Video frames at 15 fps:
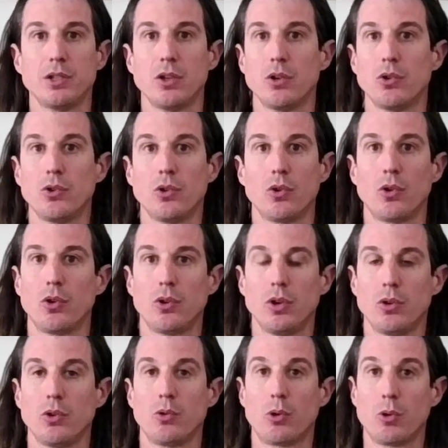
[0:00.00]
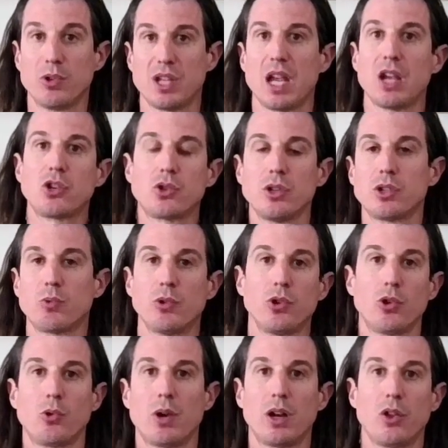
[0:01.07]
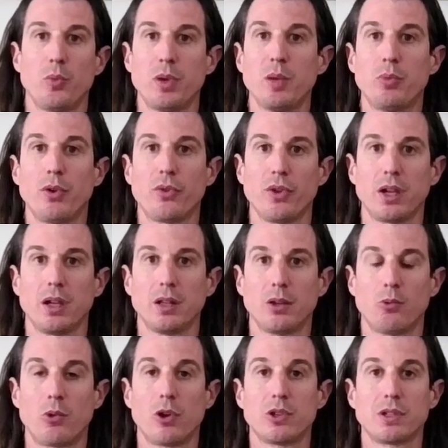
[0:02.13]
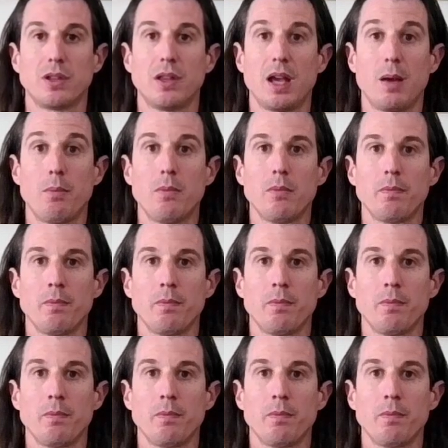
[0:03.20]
you know, you're, you know, you're always anxious when you're around other people, thinking the worst of them.